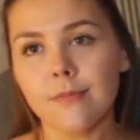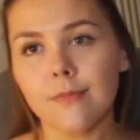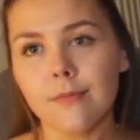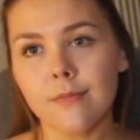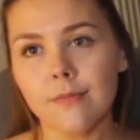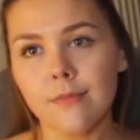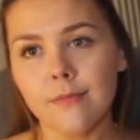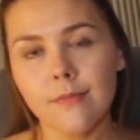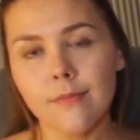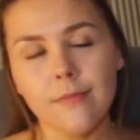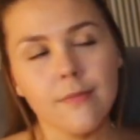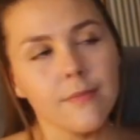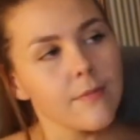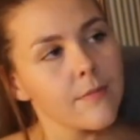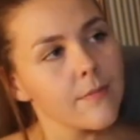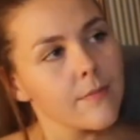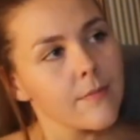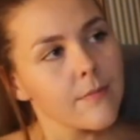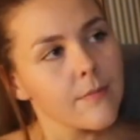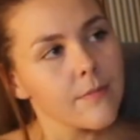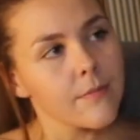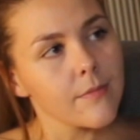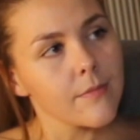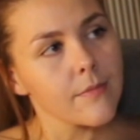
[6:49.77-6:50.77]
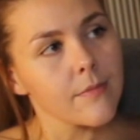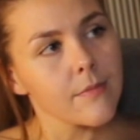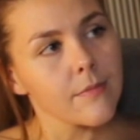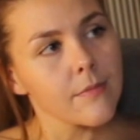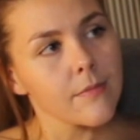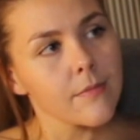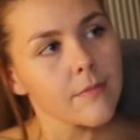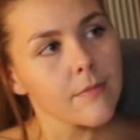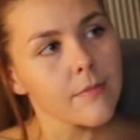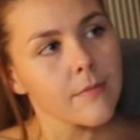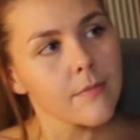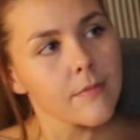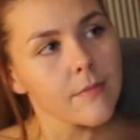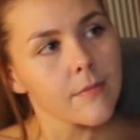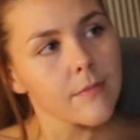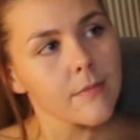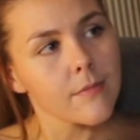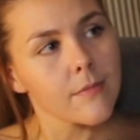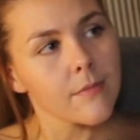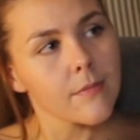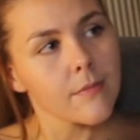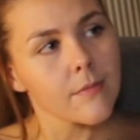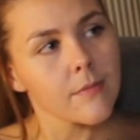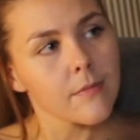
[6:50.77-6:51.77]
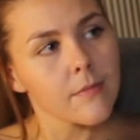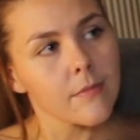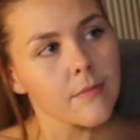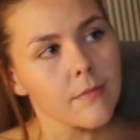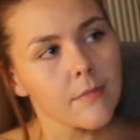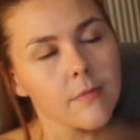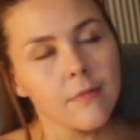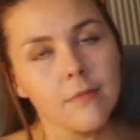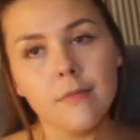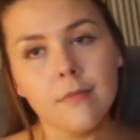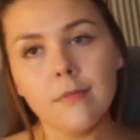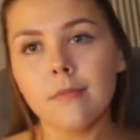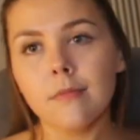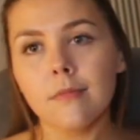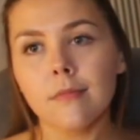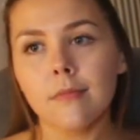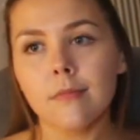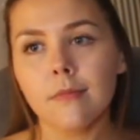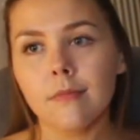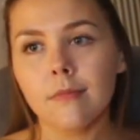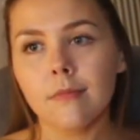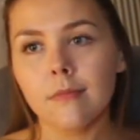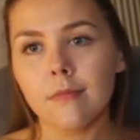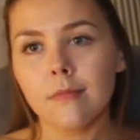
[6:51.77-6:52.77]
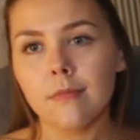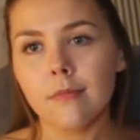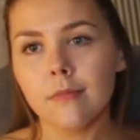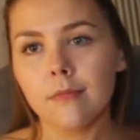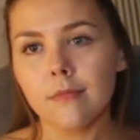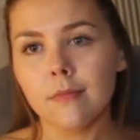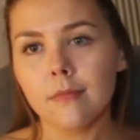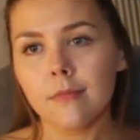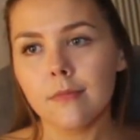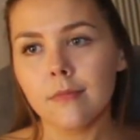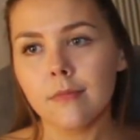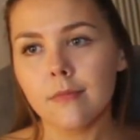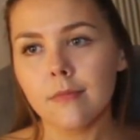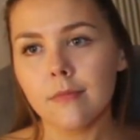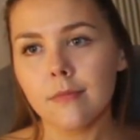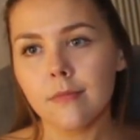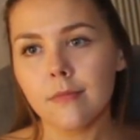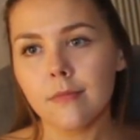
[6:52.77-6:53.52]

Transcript: This person isn't speaking.